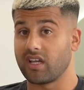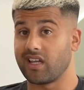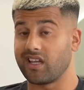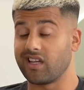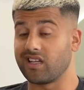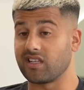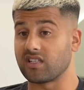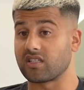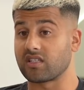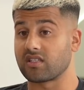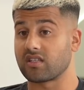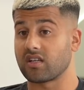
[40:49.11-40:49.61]

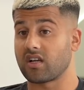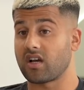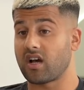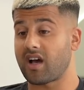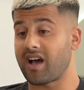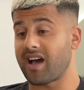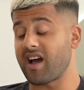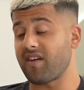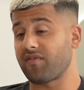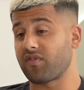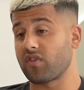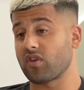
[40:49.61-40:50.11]
is
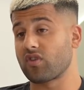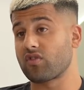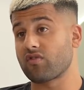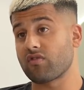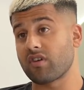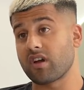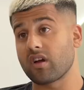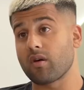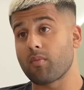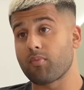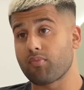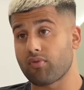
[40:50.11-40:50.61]
I have to
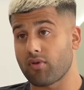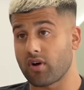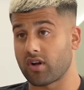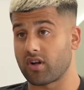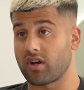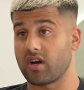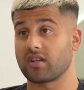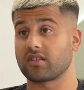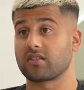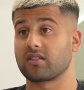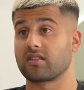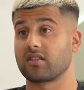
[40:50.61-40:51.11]
create a
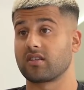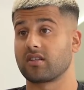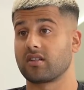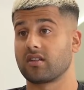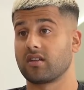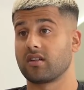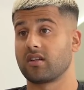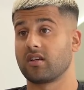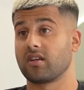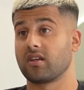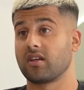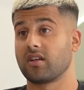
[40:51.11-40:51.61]
product
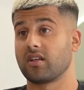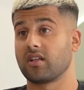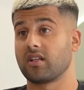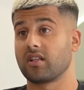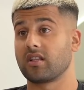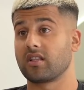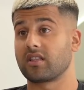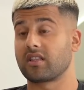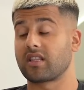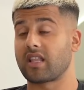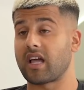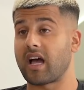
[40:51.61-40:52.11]

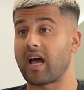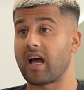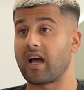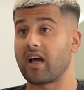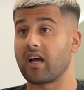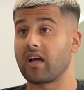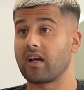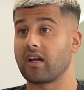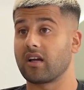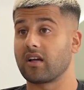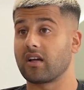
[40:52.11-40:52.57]
that